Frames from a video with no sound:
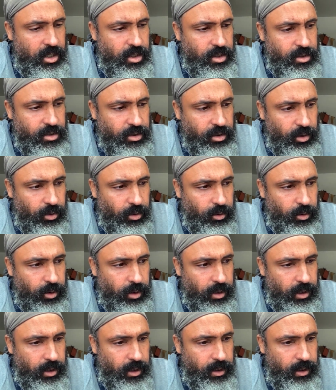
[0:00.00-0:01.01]
So
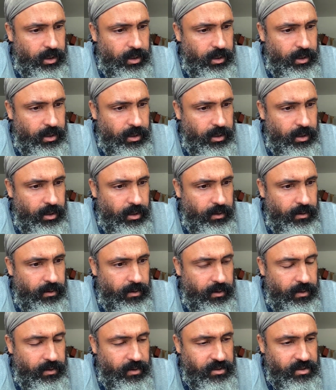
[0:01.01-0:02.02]

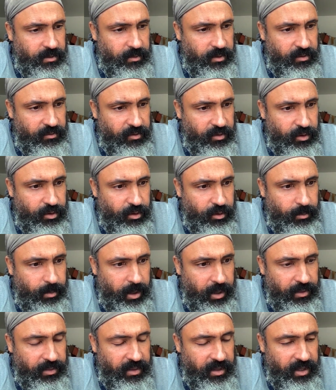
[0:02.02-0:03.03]
there's something further
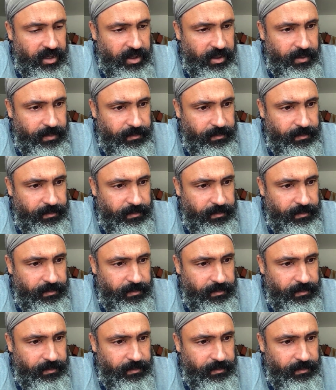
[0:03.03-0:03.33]
about the